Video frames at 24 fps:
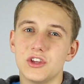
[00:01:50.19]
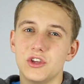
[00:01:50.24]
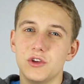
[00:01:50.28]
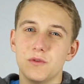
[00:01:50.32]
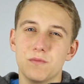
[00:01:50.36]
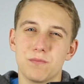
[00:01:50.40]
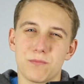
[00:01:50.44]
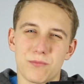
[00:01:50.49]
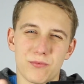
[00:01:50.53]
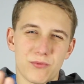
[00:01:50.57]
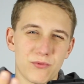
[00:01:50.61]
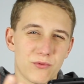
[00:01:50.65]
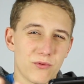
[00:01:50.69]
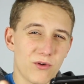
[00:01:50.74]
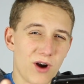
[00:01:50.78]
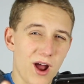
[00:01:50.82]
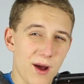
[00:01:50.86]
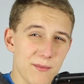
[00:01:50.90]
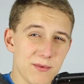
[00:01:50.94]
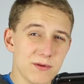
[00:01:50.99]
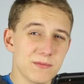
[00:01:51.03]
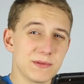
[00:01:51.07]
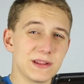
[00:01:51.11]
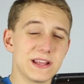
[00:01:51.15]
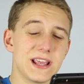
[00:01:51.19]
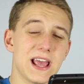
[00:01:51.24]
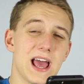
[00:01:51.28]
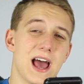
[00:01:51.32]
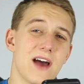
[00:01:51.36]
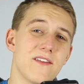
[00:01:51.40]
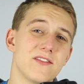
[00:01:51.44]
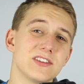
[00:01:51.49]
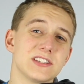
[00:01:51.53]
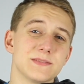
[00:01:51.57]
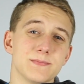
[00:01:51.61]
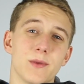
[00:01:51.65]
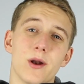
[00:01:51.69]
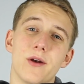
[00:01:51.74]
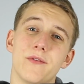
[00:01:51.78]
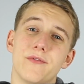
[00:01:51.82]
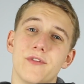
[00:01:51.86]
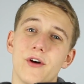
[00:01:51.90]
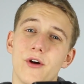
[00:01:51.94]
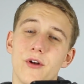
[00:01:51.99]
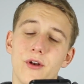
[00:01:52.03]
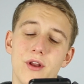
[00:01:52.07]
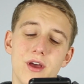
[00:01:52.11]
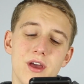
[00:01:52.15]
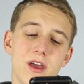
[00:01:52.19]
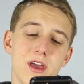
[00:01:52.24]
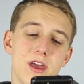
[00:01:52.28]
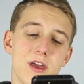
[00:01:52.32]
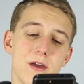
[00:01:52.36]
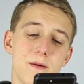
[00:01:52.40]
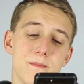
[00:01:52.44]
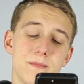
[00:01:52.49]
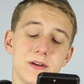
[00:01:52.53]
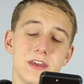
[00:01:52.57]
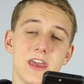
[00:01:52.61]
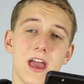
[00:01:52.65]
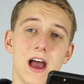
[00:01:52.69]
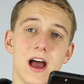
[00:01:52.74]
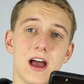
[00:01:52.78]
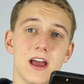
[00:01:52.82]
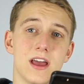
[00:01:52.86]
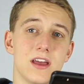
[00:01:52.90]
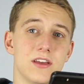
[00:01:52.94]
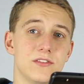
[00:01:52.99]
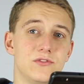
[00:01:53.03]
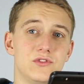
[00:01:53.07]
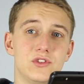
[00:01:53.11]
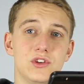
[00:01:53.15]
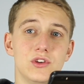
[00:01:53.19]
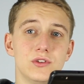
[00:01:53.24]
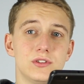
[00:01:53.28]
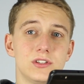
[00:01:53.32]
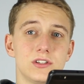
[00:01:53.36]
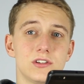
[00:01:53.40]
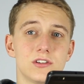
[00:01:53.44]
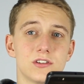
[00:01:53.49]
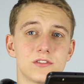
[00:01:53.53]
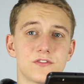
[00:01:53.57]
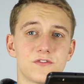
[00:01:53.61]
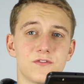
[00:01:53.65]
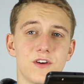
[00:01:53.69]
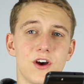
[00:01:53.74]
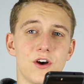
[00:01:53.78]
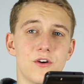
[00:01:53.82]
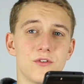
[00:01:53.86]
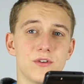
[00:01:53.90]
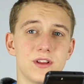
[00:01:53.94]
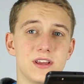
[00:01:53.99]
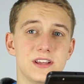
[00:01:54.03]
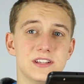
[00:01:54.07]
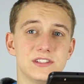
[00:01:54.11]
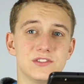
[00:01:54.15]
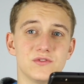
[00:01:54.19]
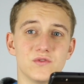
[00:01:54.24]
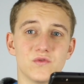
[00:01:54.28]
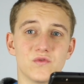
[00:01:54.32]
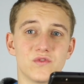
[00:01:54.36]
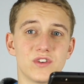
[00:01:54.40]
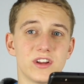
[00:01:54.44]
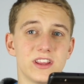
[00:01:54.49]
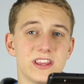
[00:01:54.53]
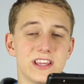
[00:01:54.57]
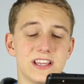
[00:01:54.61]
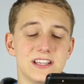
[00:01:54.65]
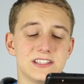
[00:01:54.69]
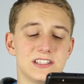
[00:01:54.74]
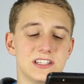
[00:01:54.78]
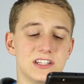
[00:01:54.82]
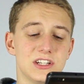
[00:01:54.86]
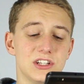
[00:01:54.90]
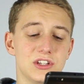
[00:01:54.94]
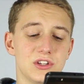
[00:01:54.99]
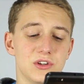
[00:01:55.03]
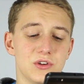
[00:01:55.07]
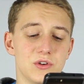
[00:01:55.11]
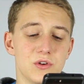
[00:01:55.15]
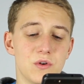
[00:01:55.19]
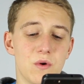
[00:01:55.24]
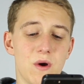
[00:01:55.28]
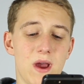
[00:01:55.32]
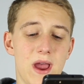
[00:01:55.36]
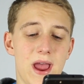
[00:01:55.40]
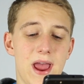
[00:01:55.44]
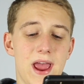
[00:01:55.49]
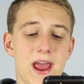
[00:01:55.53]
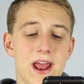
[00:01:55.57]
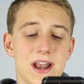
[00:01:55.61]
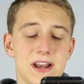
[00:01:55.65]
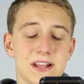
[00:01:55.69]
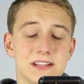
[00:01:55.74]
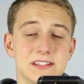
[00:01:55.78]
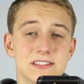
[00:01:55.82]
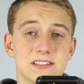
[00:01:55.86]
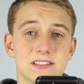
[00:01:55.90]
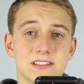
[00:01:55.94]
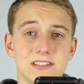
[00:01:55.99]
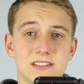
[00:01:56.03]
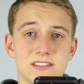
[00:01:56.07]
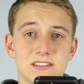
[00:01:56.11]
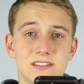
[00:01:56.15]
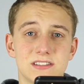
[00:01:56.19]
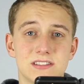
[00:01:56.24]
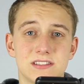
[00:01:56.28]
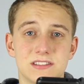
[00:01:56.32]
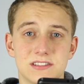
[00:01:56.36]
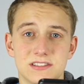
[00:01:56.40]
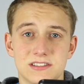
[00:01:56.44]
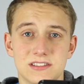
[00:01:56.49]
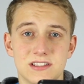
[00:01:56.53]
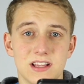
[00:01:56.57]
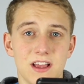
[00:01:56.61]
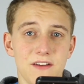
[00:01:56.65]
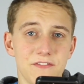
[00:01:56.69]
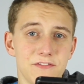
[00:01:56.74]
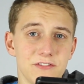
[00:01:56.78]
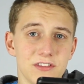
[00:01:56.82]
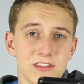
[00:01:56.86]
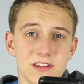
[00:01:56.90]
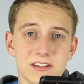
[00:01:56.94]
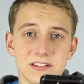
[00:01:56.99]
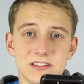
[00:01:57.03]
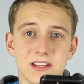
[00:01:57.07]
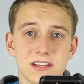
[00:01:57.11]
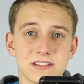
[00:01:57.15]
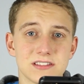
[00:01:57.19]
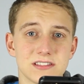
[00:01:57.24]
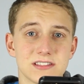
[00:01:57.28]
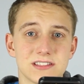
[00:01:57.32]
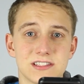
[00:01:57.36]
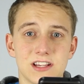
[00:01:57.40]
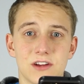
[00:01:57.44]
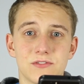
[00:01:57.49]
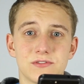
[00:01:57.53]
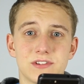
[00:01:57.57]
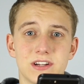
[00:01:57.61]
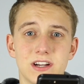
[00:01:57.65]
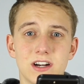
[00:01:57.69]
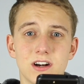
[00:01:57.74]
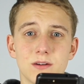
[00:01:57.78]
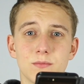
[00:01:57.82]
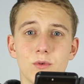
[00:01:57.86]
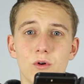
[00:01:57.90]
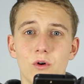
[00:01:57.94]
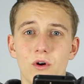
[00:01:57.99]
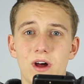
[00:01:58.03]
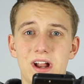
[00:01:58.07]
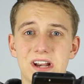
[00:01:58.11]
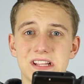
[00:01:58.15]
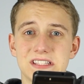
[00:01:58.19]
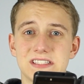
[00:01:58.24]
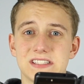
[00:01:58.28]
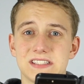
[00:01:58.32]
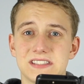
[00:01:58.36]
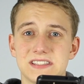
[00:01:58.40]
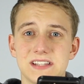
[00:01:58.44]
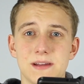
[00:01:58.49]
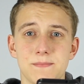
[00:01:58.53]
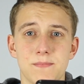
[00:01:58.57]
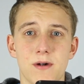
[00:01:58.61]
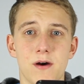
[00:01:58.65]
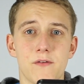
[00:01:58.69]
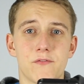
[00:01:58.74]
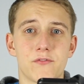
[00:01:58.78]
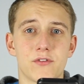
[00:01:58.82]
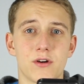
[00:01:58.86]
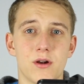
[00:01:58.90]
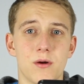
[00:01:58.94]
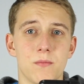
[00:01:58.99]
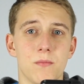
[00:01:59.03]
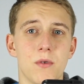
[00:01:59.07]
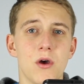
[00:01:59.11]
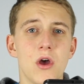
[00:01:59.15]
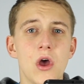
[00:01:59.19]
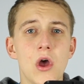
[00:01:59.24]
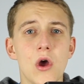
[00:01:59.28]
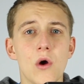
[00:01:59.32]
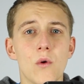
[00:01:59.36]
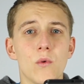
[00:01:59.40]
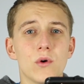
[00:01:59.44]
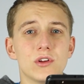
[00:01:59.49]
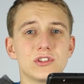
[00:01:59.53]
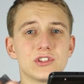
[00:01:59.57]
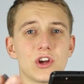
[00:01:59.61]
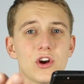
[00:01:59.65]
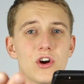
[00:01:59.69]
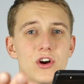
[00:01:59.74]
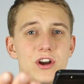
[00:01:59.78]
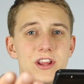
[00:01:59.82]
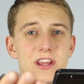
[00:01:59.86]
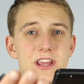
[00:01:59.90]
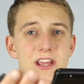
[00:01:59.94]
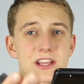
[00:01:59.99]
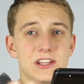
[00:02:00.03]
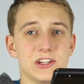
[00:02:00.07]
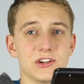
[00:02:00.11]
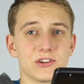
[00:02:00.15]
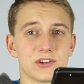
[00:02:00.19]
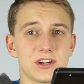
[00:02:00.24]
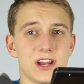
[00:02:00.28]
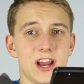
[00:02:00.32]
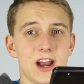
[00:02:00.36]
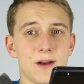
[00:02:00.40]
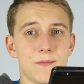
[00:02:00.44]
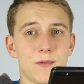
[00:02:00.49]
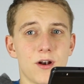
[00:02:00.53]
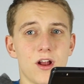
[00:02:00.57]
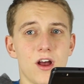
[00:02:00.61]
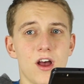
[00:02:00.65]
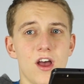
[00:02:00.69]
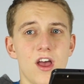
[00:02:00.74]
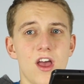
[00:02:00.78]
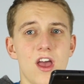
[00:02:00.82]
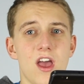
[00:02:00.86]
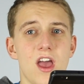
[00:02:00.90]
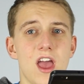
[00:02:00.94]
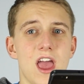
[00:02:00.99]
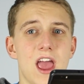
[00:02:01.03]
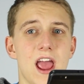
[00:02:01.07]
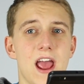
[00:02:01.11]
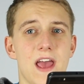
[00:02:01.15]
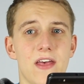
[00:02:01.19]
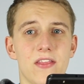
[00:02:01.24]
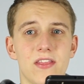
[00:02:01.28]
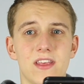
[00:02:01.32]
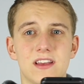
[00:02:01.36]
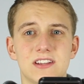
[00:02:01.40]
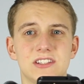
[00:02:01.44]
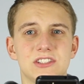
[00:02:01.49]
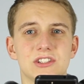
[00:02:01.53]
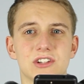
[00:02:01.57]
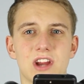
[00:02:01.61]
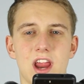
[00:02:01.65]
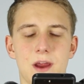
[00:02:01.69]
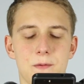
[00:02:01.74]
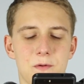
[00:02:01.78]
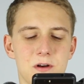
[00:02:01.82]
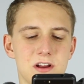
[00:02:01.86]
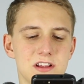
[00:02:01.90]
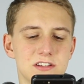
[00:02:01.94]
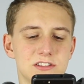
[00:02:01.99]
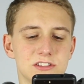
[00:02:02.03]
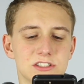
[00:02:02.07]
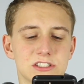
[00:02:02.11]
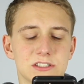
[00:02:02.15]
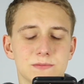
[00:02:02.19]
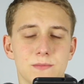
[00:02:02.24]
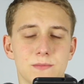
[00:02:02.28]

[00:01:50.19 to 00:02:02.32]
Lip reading: you probably have a smartphone. But yeah, using your phone is really easy to do, and it's definitely doesn't sound terrible, and it's a step up from what's already in your camera, unless your camera is your